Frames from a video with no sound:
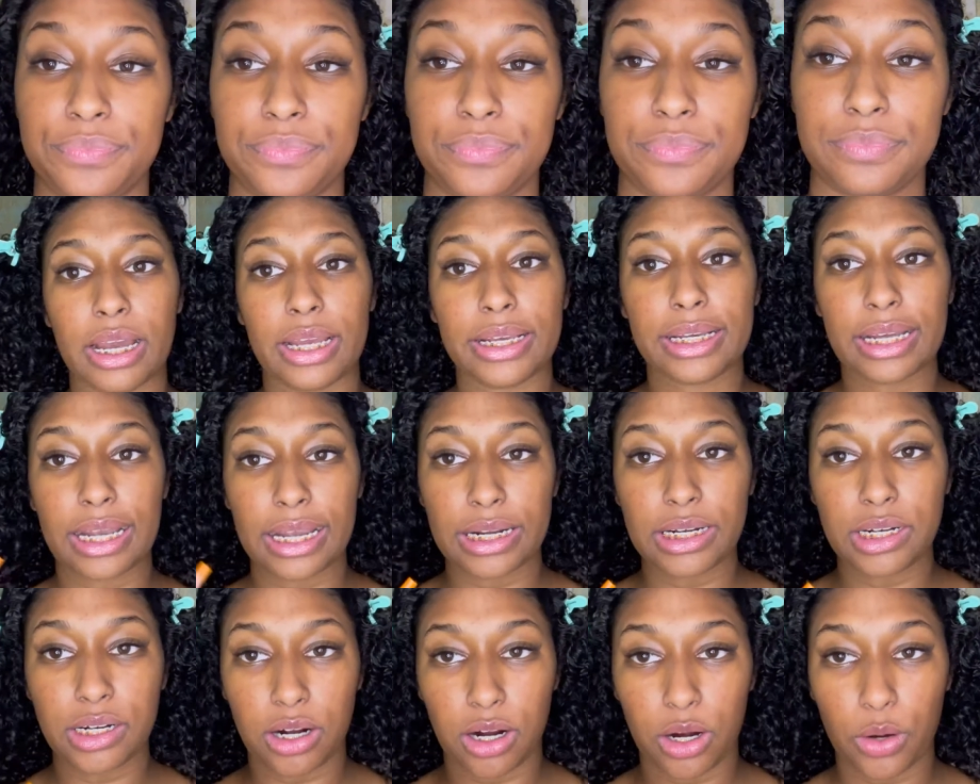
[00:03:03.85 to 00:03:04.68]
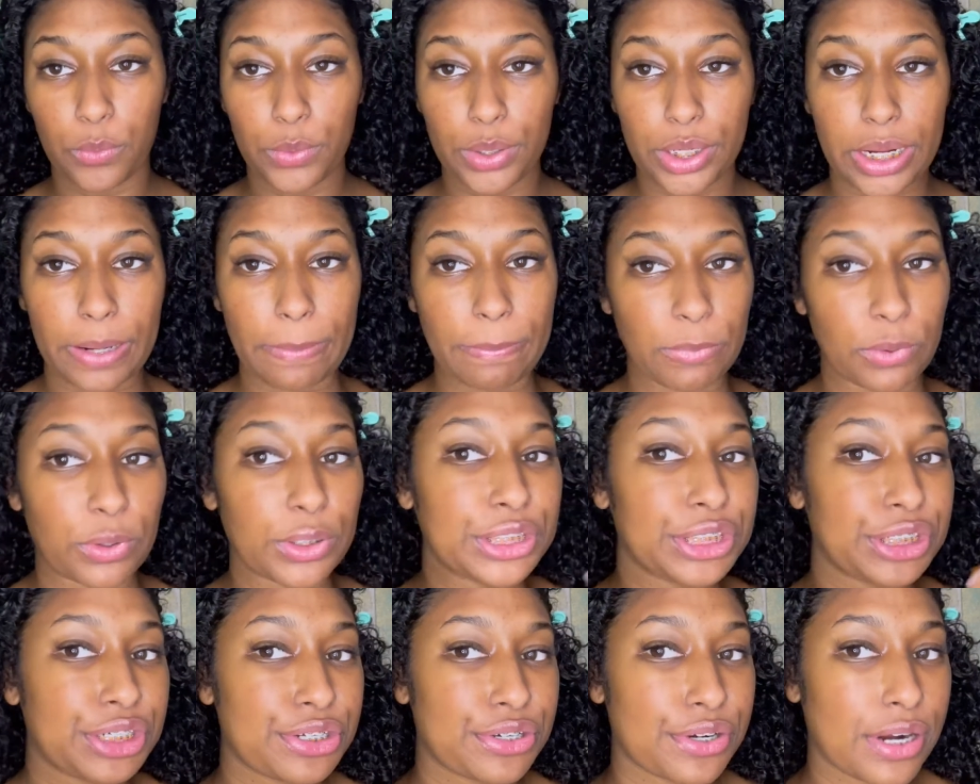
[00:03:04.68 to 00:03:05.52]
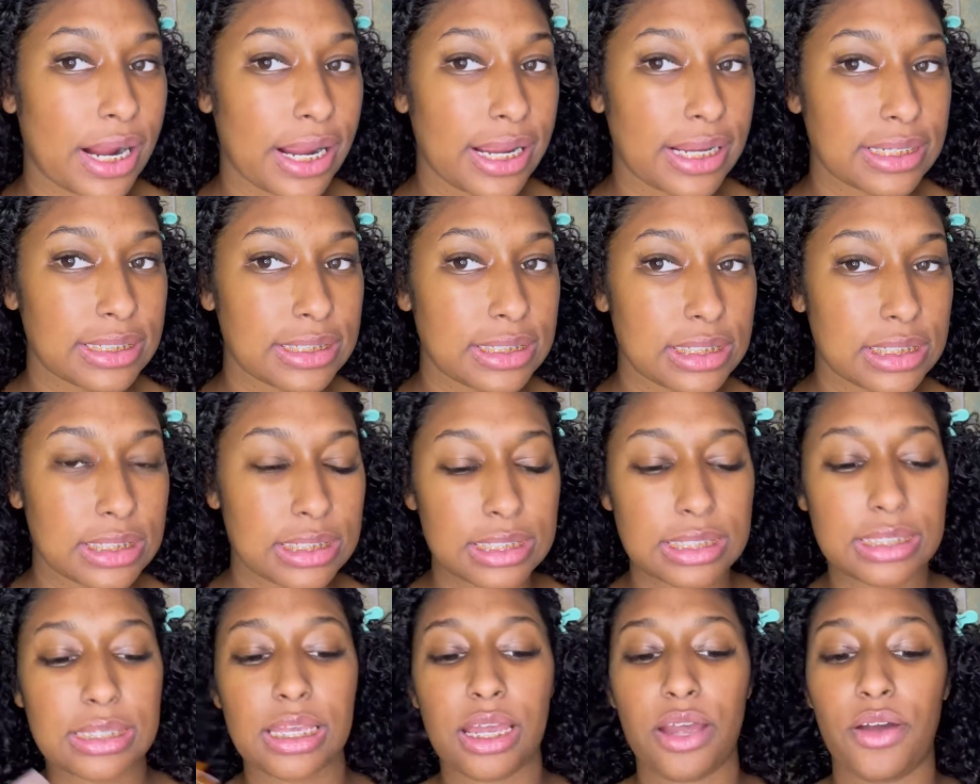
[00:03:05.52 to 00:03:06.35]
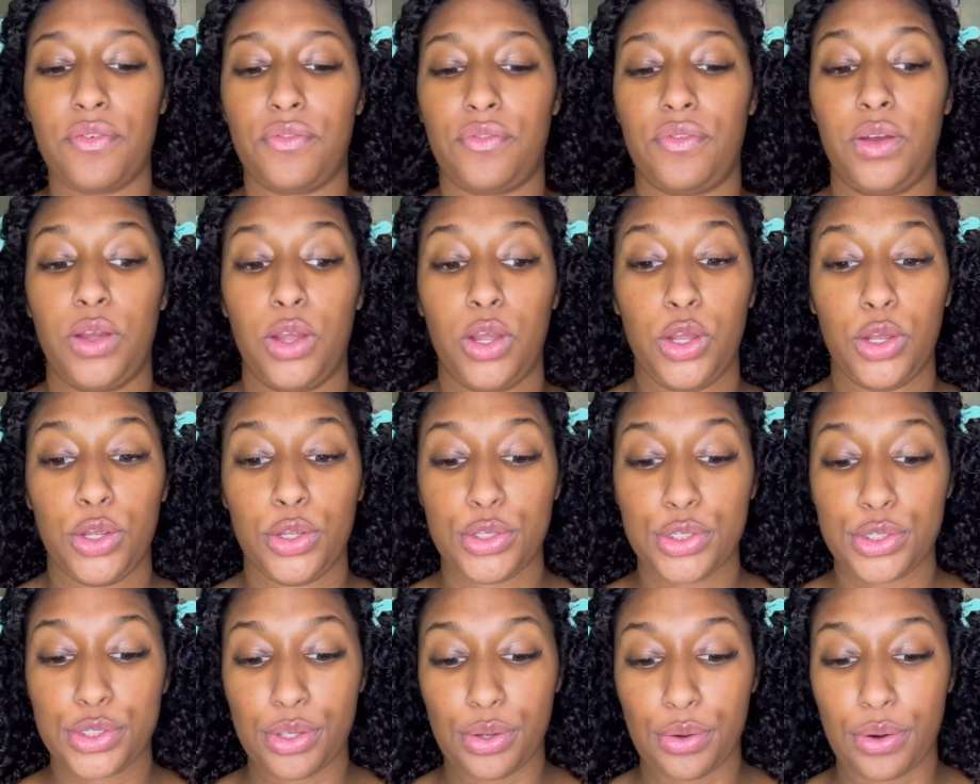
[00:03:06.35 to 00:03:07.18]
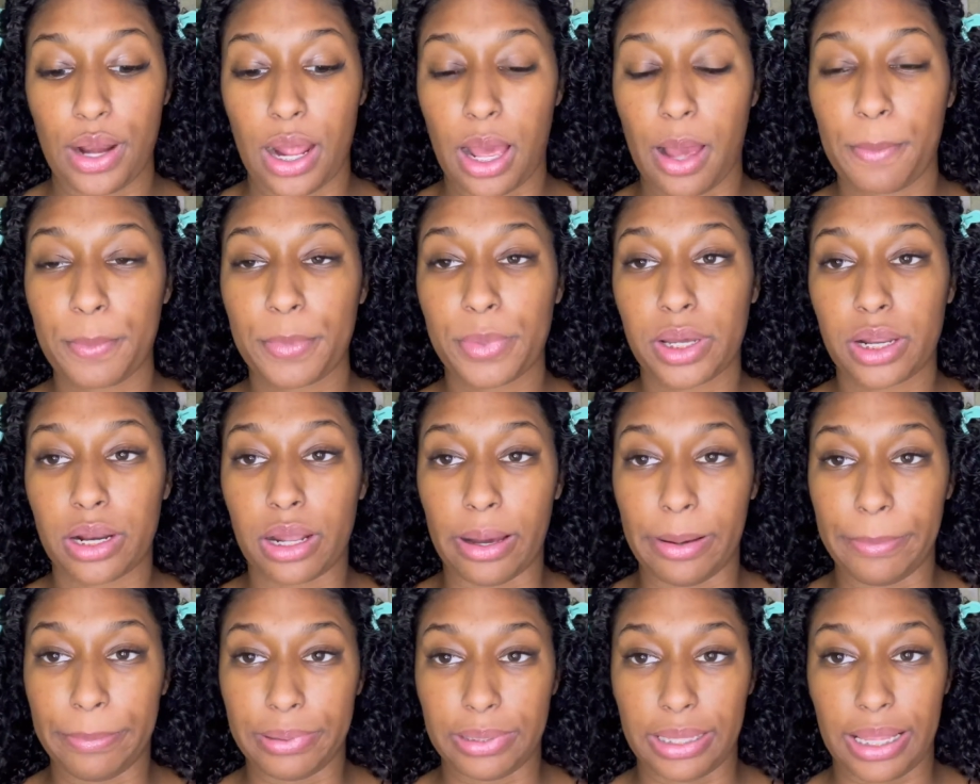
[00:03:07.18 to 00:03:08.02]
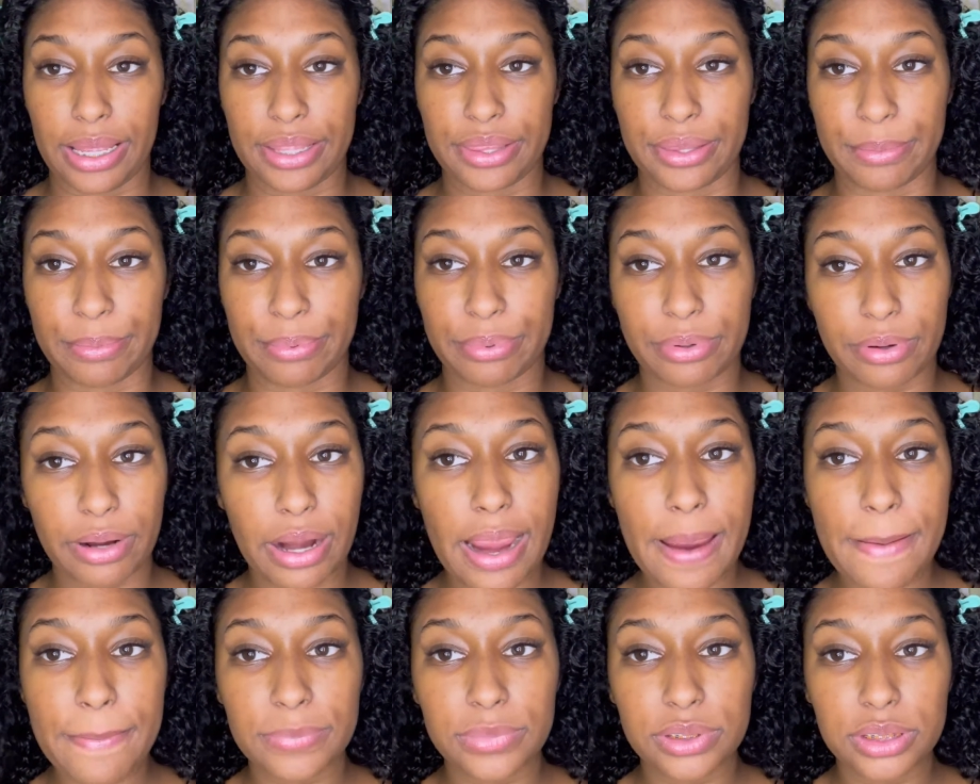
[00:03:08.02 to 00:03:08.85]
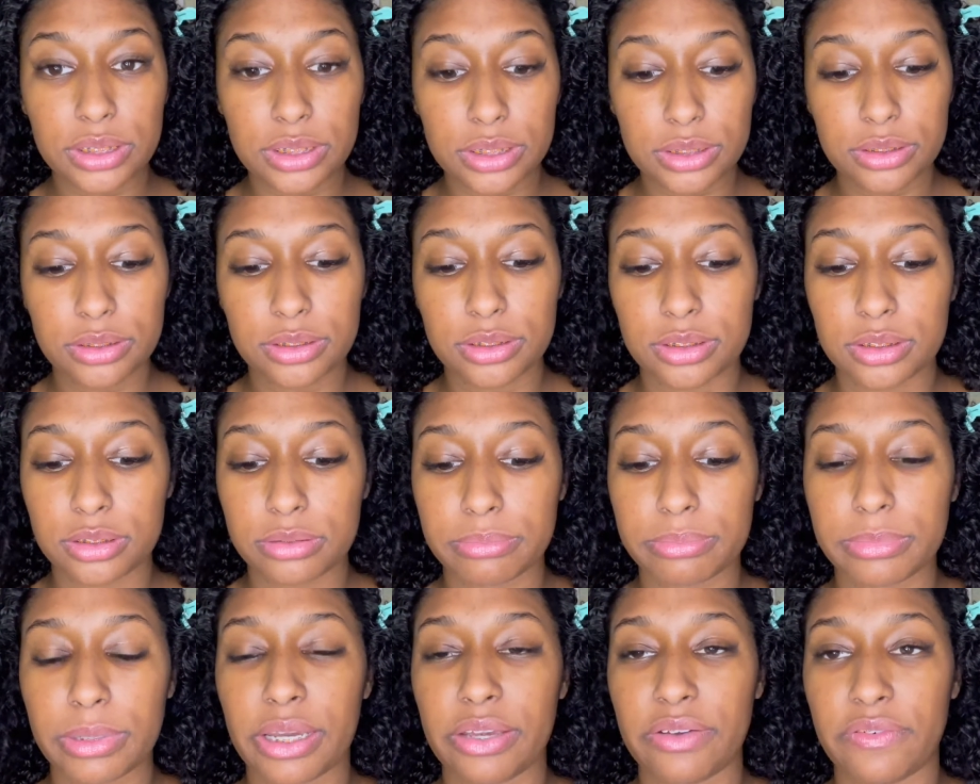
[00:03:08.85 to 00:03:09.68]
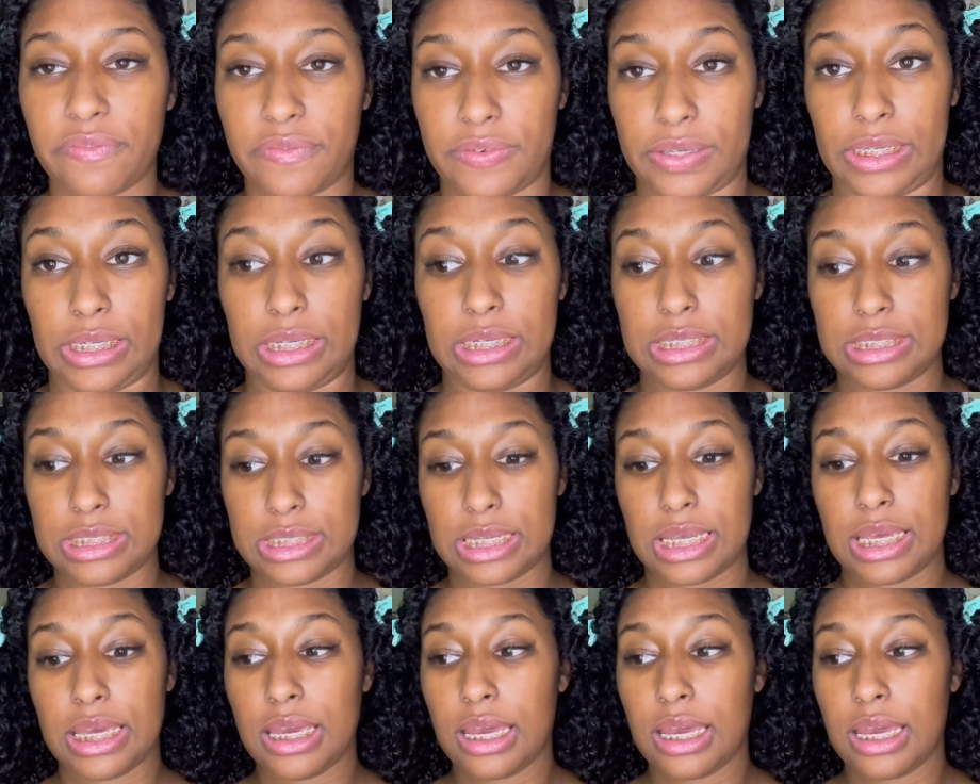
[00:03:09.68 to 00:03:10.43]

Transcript: I kind of already moisturized and stuff, so now I'm going to apply the primer to my face.